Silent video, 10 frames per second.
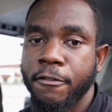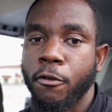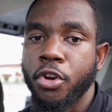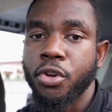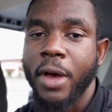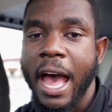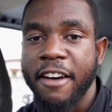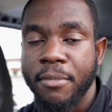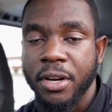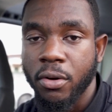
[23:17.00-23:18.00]
for you to
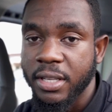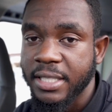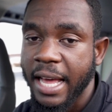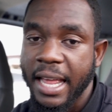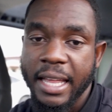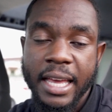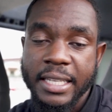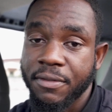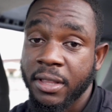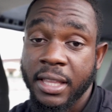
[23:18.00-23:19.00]
have money on the side in
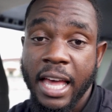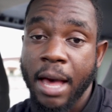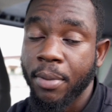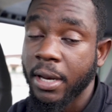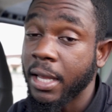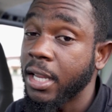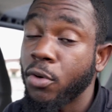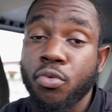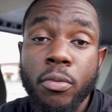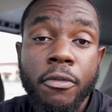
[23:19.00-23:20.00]
case if anything happens, and then
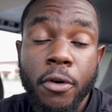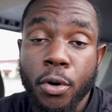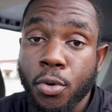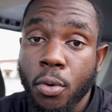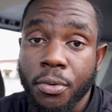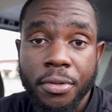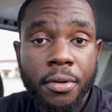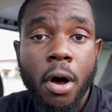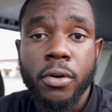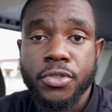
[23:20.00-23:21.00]
room for growth
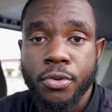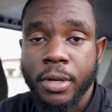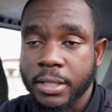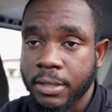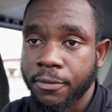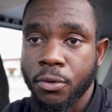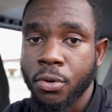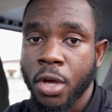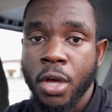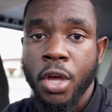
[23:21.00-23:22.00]
also. Because if you
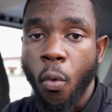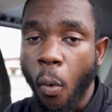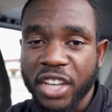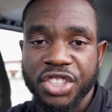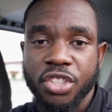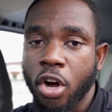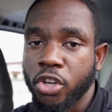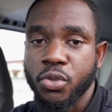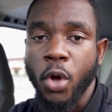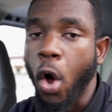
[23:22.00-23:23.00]
washing the
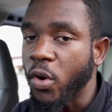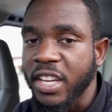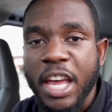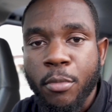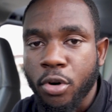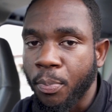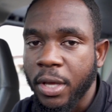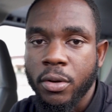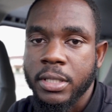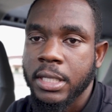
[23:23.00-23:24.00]
cars, you're only able to
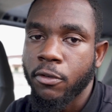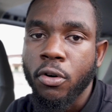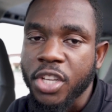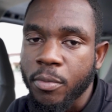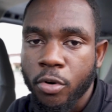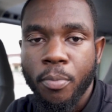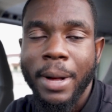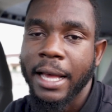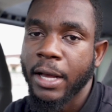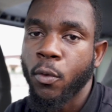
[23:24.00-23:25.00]
pay yourself, only able to
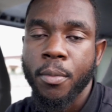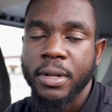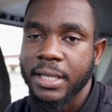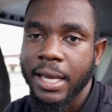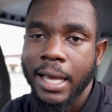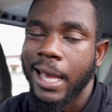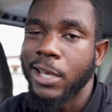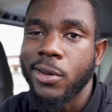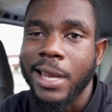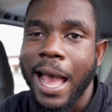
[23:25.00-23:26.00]
buy equipment again,
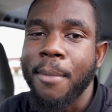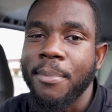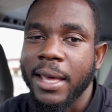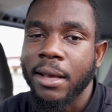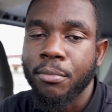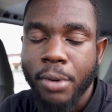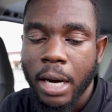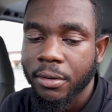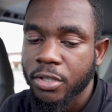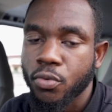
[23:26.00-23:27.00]
and you're not making
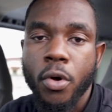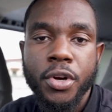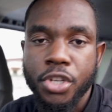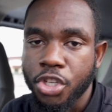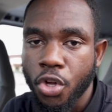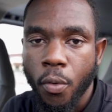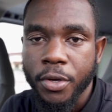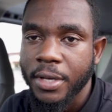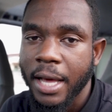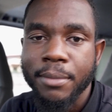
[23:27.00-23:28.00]
progress, what are you
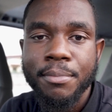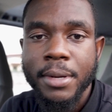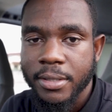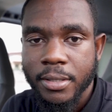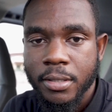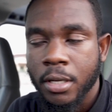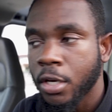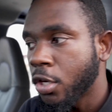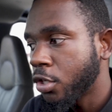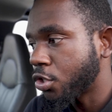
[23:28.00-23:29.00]
doing? You're not in business.
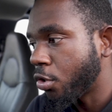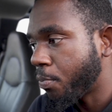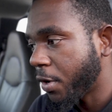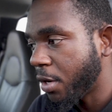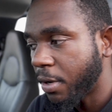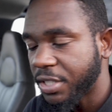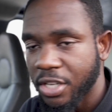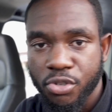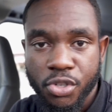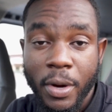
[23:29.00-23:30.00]
So pretty much
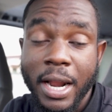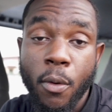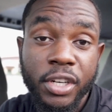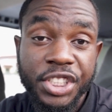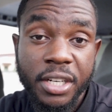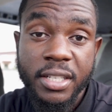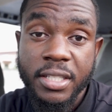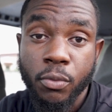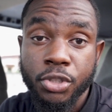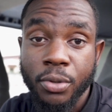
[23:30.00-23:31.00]
that's the reason why I want to share this
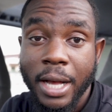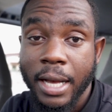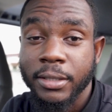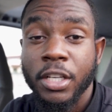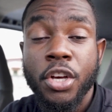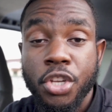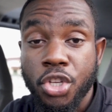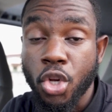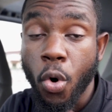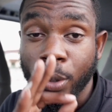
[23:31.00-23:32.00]
thing with you guys.
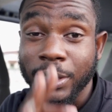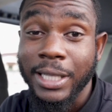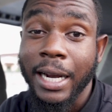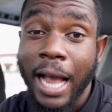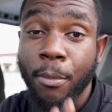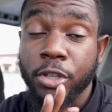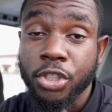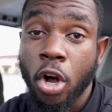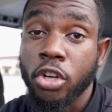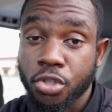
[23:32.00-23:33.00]
Know exactly how much
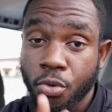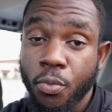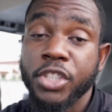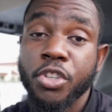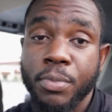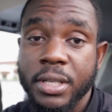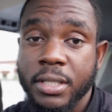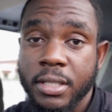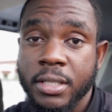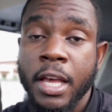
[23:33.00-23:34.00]
it costs you to run your
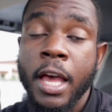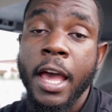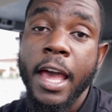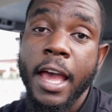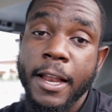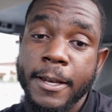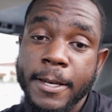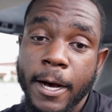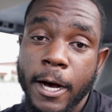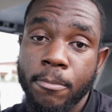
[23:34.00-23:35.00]
business, and
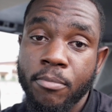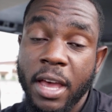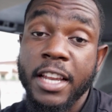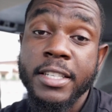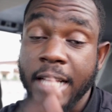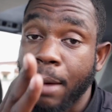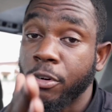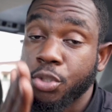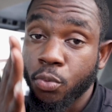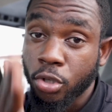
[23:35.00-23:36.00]
this is how
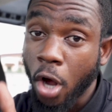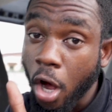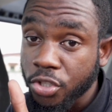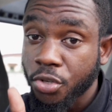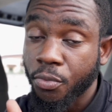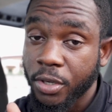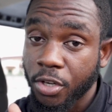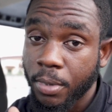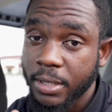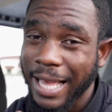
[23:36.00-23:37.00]
much it would cost you to run
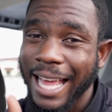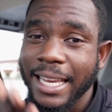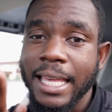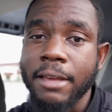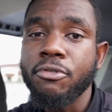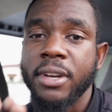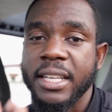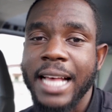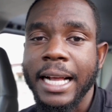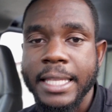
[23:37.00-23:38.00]
your business. I didn't give you an
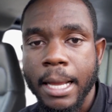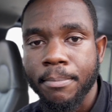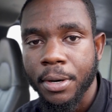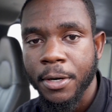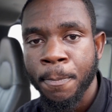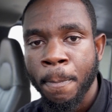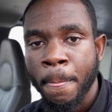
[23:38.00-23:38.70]
exact number.